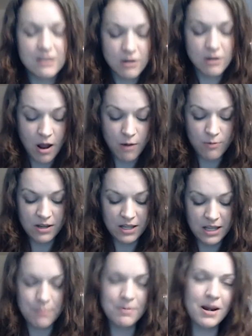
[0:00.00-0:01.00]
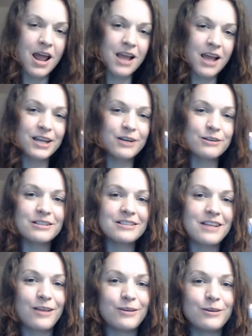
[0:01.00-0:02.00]
I really am not here to
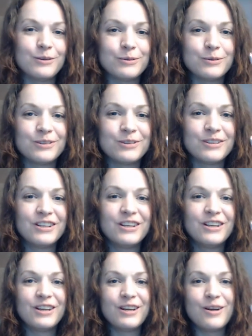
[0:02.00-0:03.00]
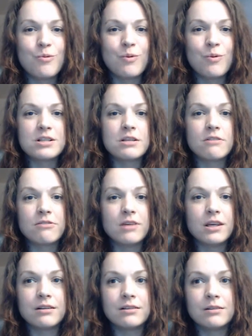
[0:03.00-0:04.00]
tell you, what to
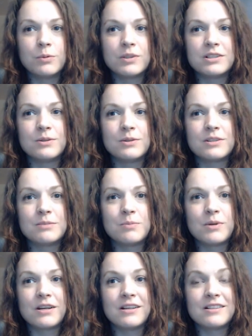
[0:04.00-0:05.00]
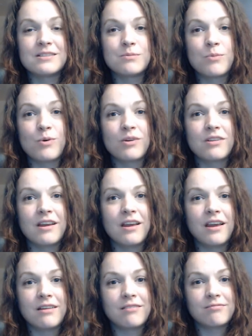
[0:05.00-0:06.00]
feel, what to experience. More like,
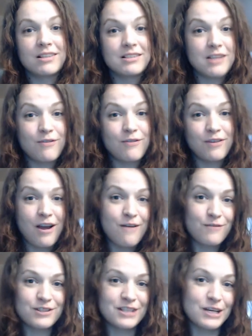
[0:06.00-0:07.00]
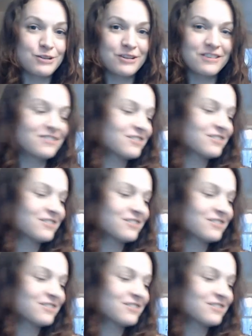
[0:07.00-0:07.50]
let's have a conversation.